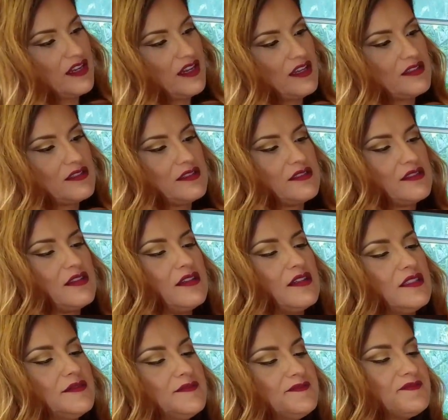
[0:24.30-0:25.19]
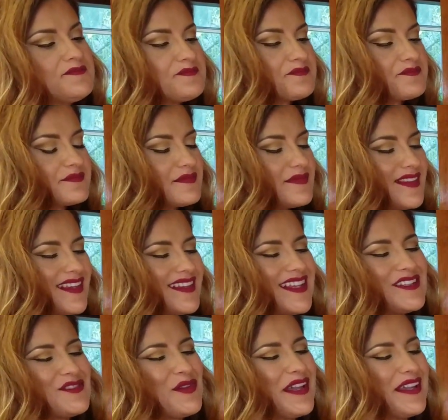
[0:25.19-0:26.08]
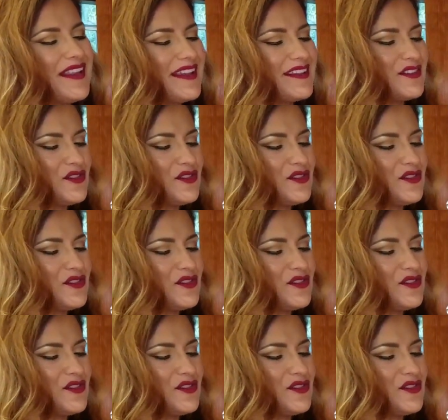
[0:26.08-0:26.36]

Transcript: has a ton. That's why I like